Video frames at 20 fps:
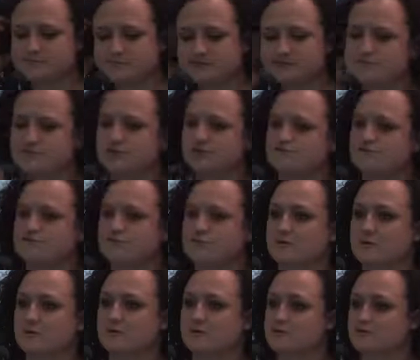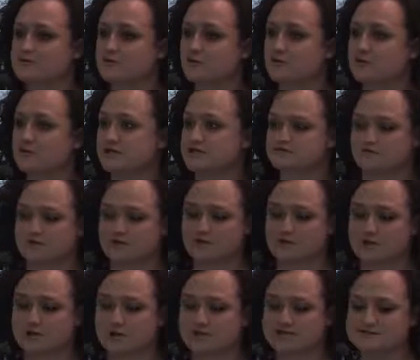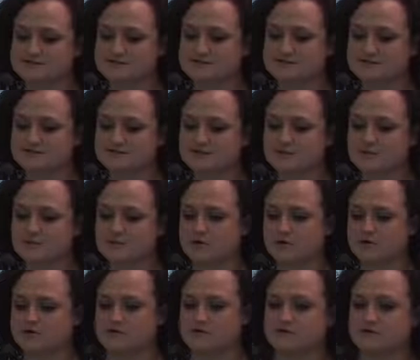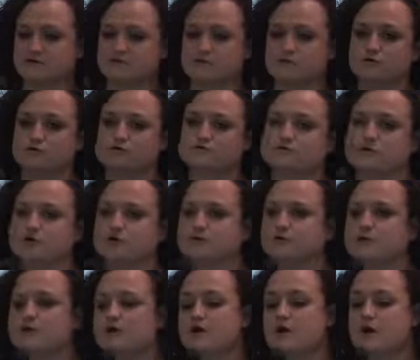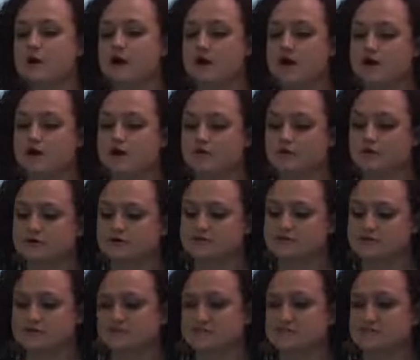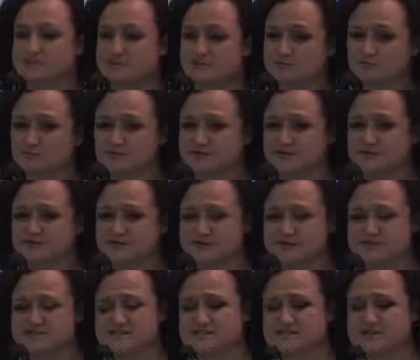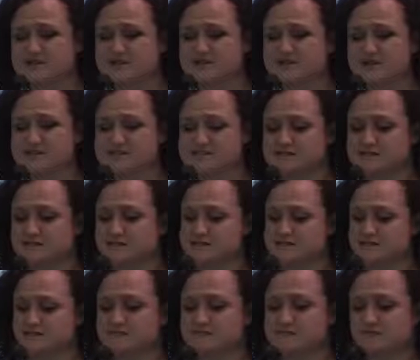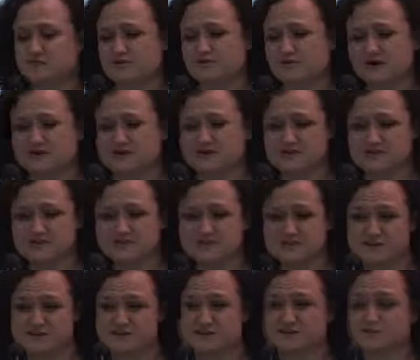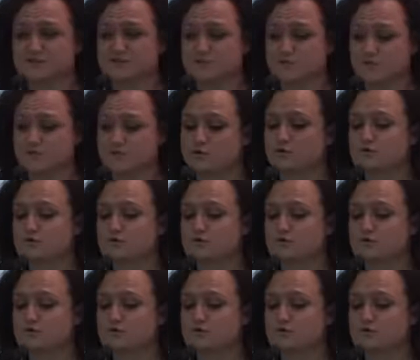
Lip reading: bit of an overview about Periscopix for anyone who hasn't come across this before. So we're a specialist biddable media agency based in London. We were founded in 2004.